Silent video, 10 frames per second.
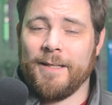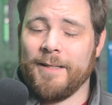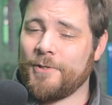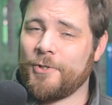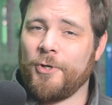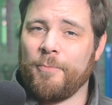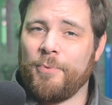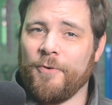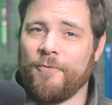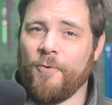this could
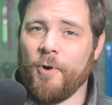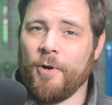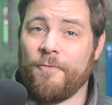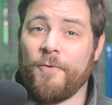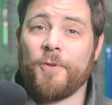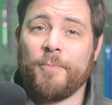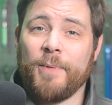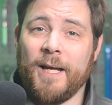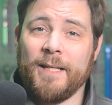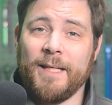put Ford further
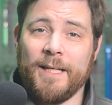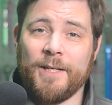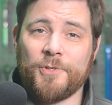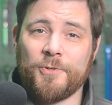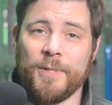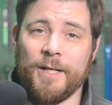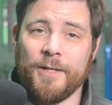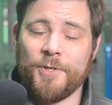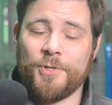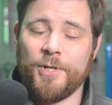behind the industry
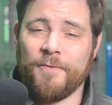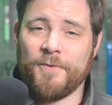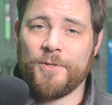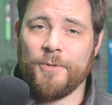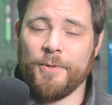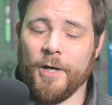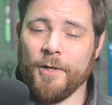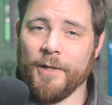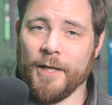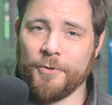on the shift to an
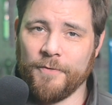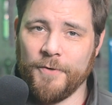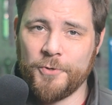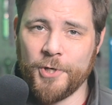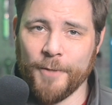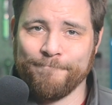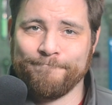all-electric future.